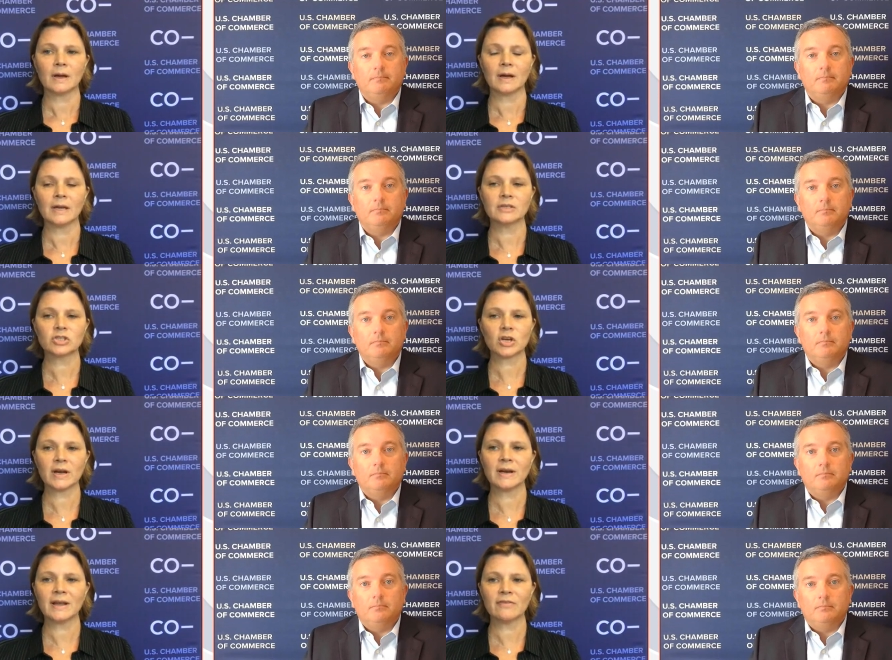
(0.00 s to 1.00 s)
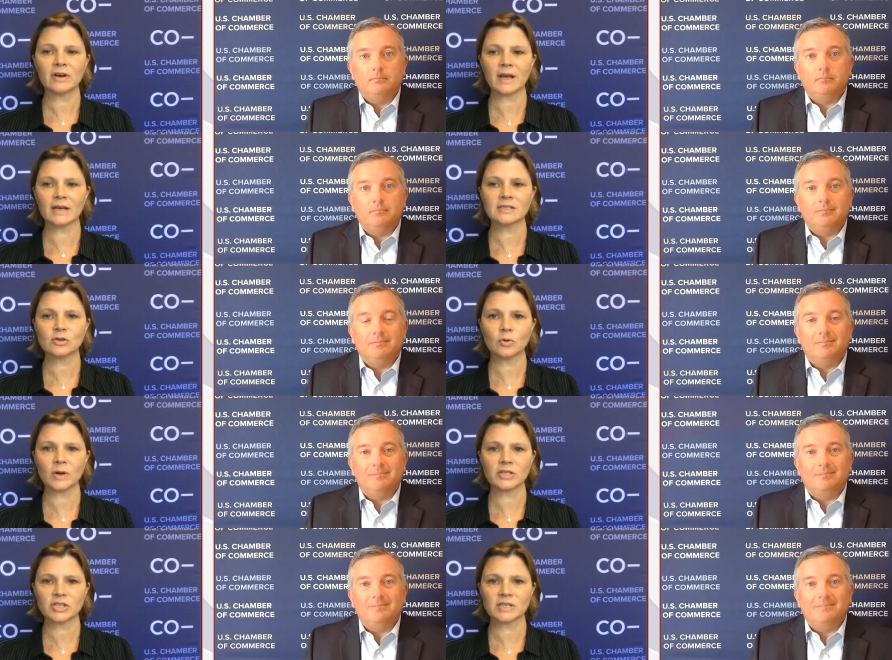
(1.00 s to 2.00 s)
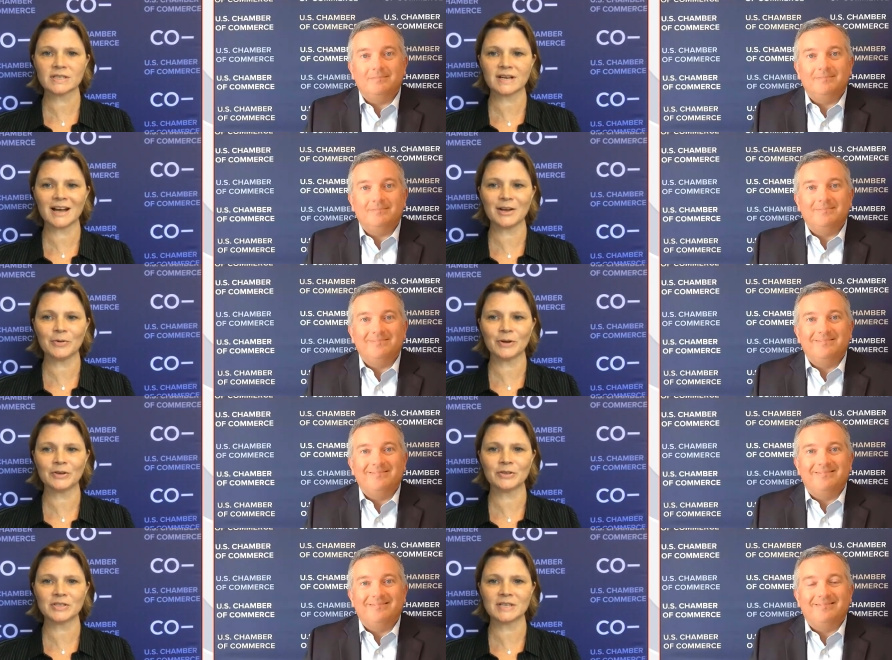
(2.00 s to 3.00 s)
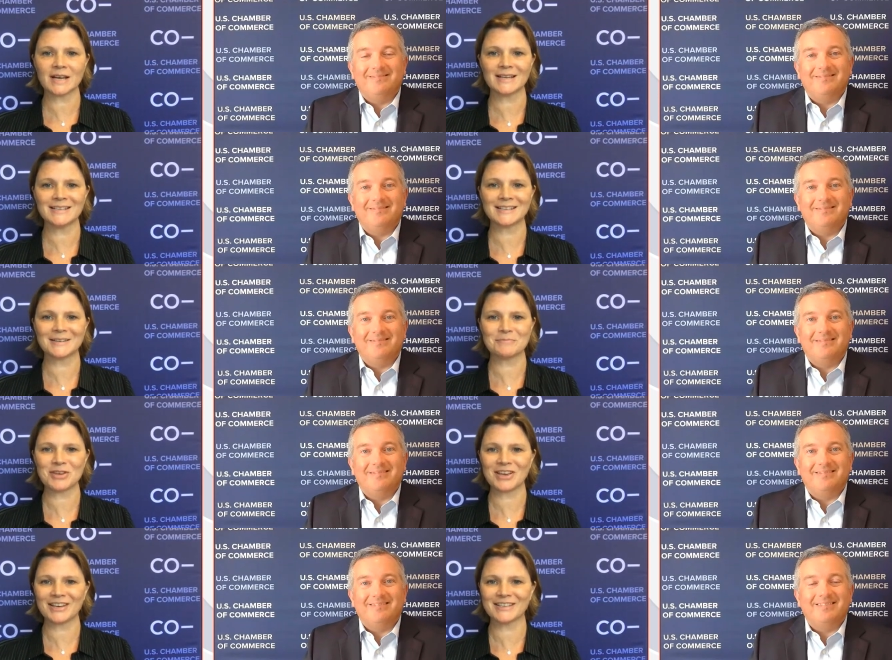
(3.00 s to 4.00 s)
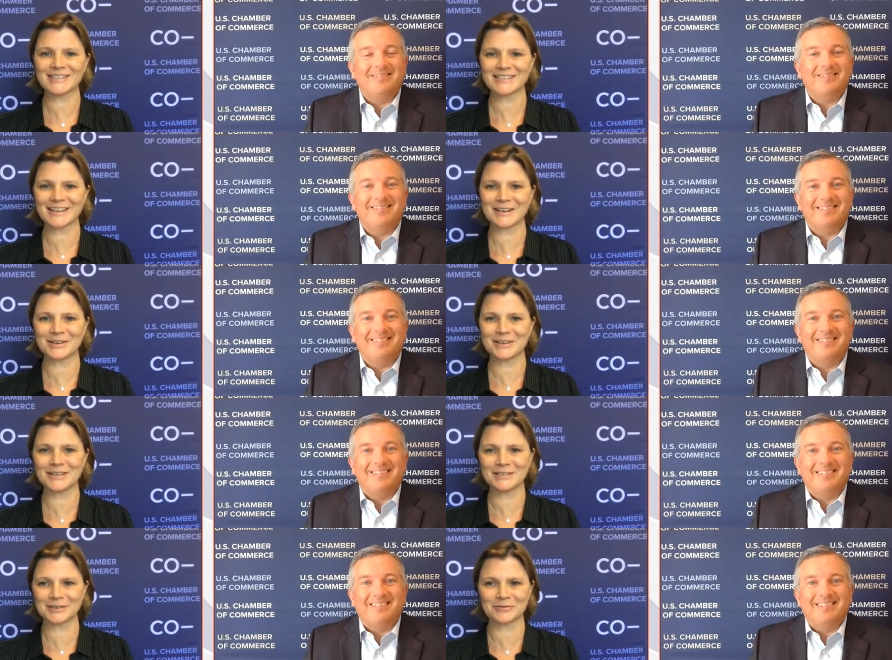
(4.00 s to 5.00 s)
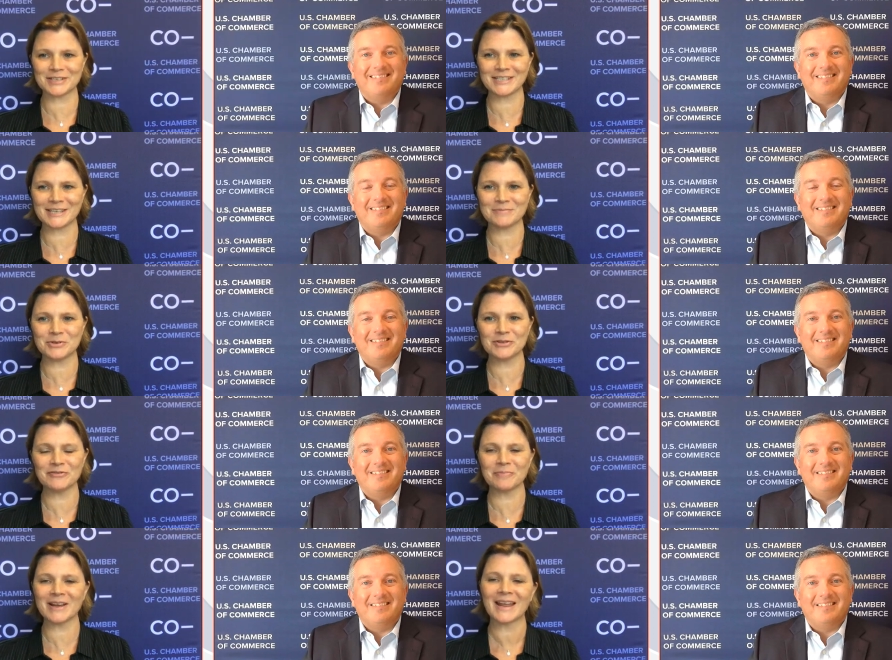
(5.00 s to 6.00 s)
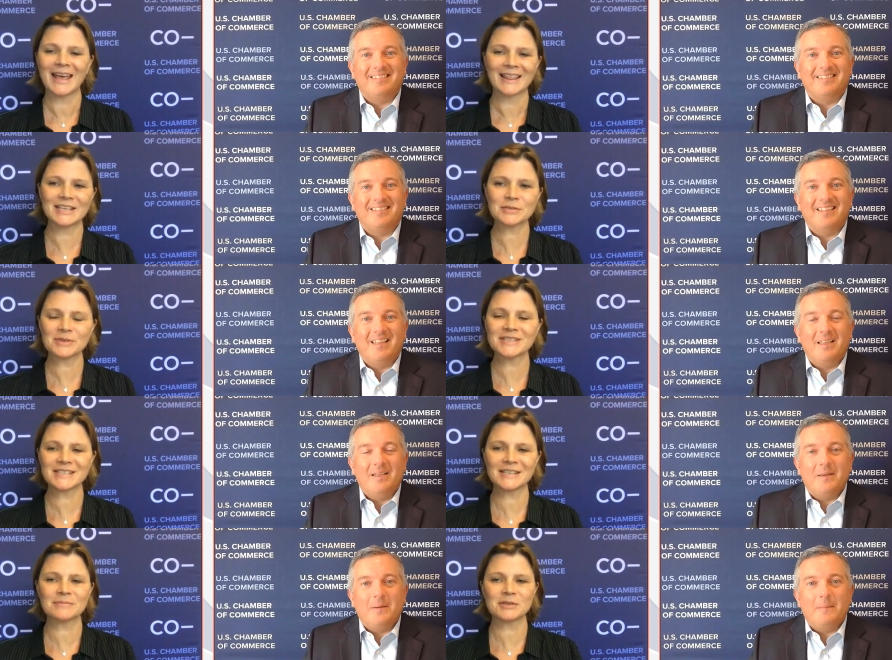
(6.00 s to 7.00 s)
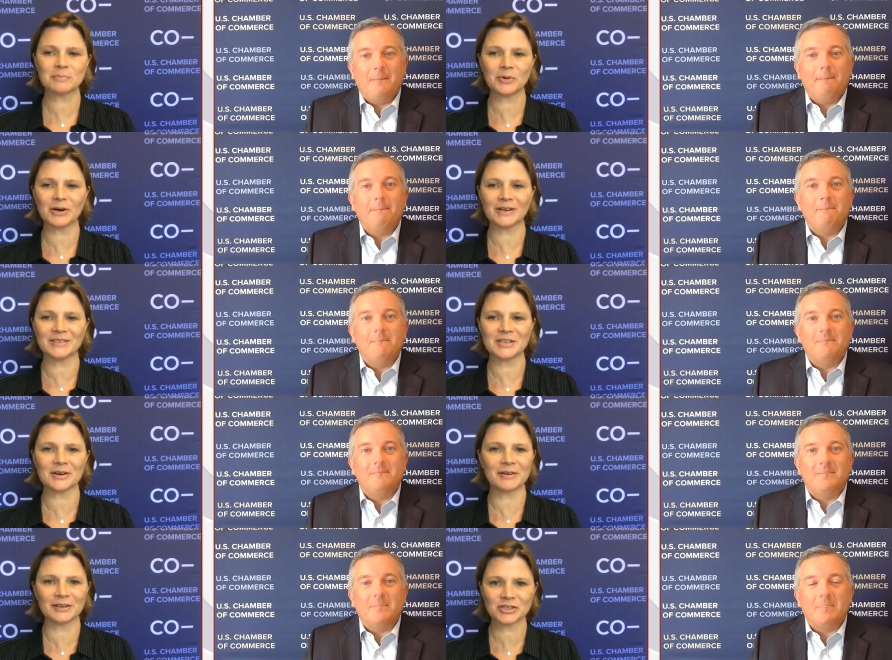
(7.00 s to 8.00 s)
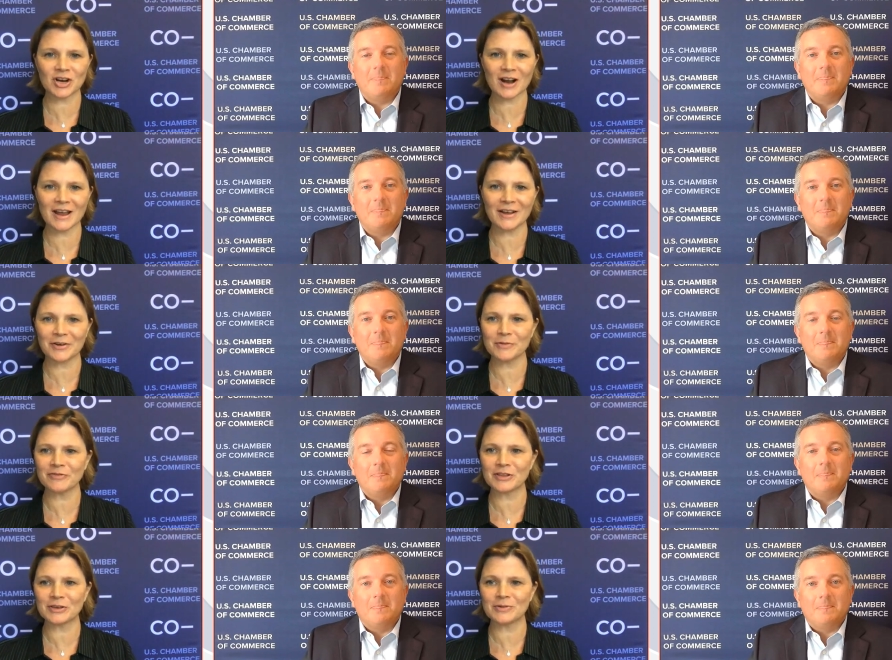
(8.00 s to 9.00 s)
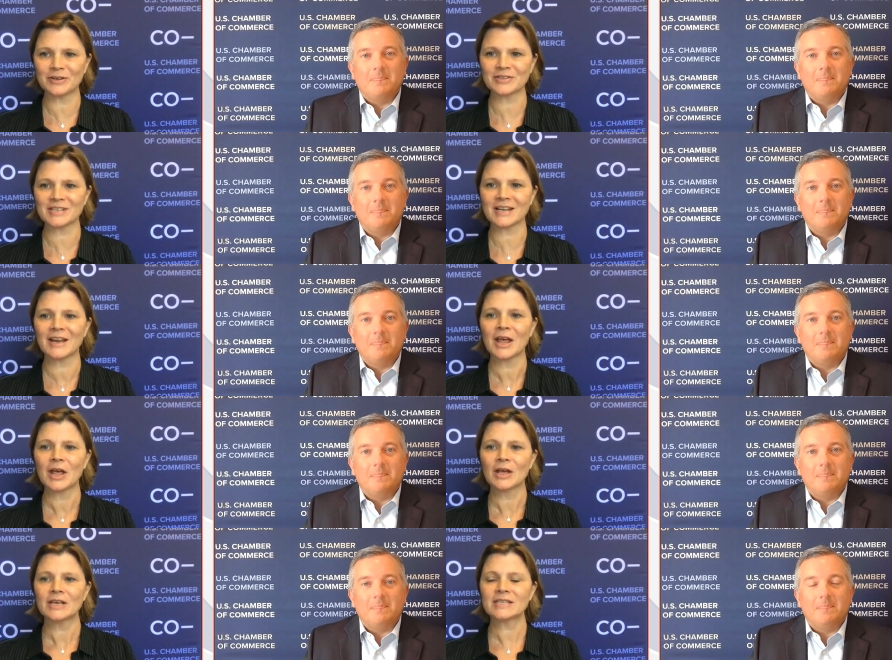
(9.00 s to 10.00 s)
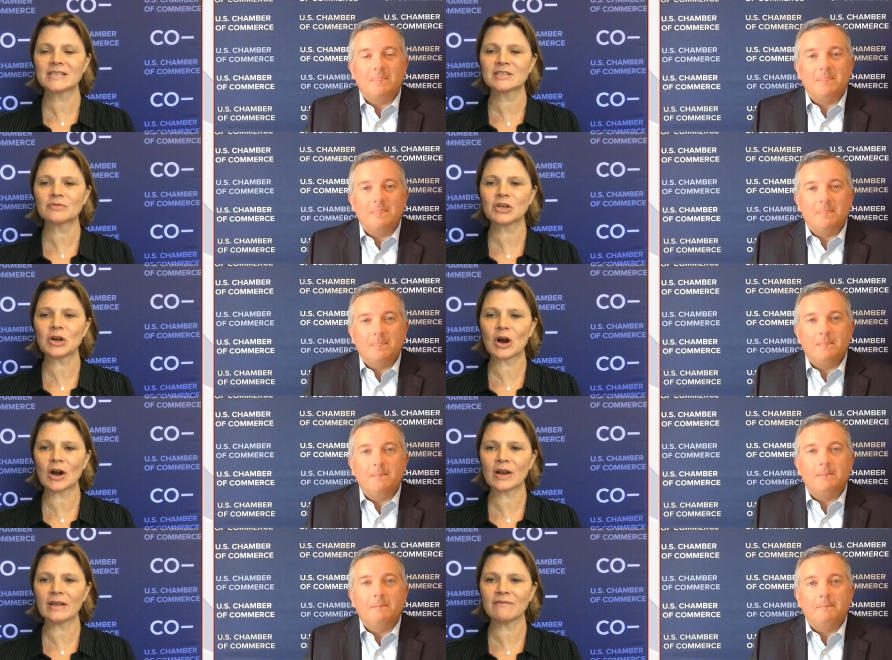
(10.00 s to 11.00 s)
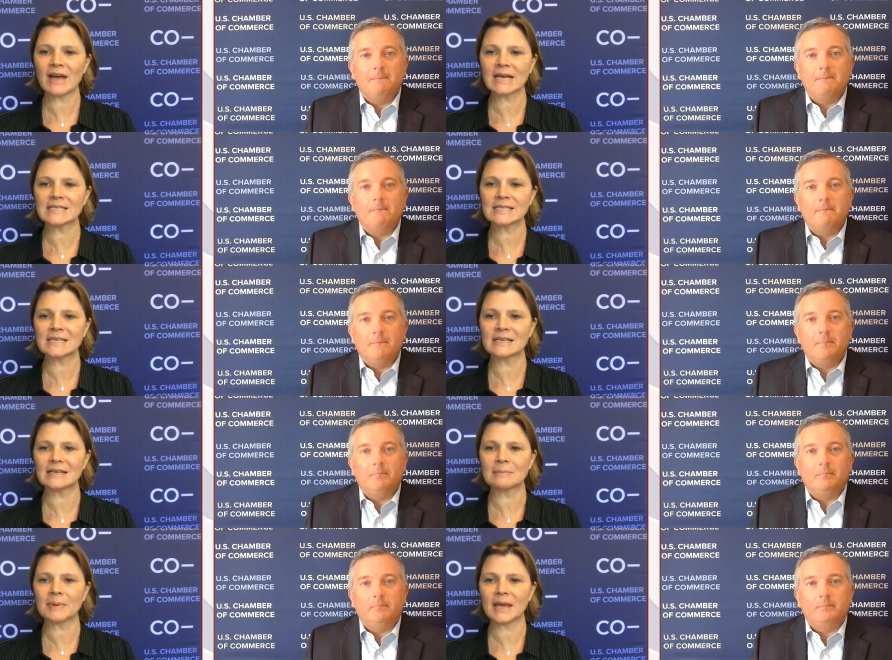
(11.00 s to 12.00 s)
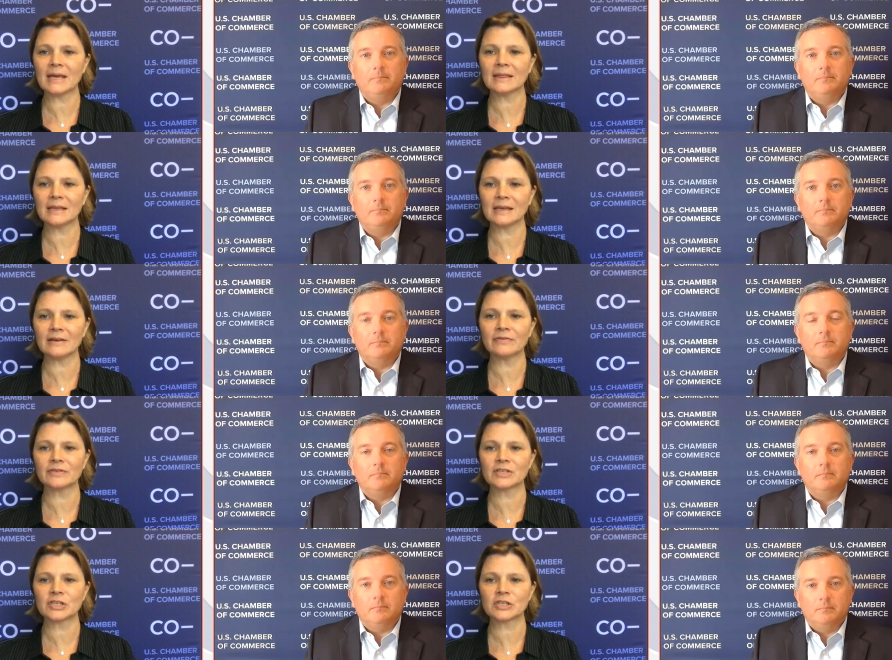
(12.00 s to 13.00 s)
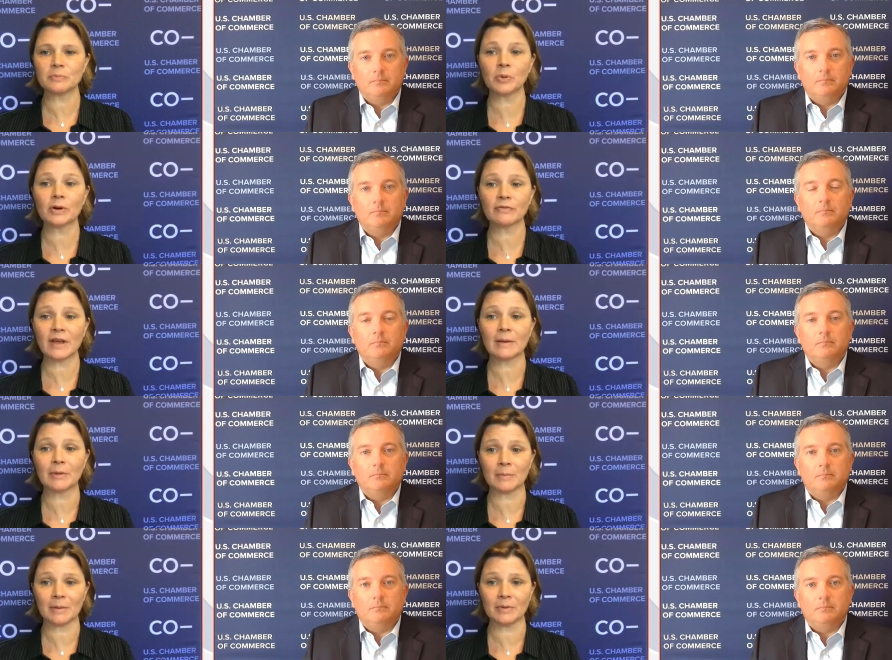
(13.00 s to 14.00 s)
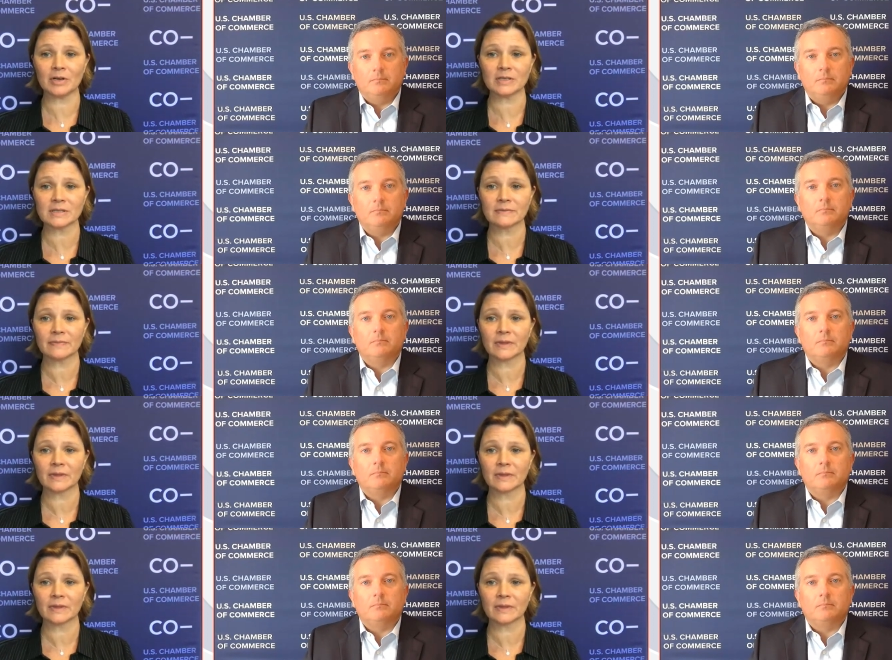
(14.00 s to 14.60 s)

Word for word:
Speaker 1: I try never to ask you questions that I don't understand because it's a risky move, but this one seems important, so I'm going to try and hopefully you understand. It says, regarding vaccine paid leave to support family members,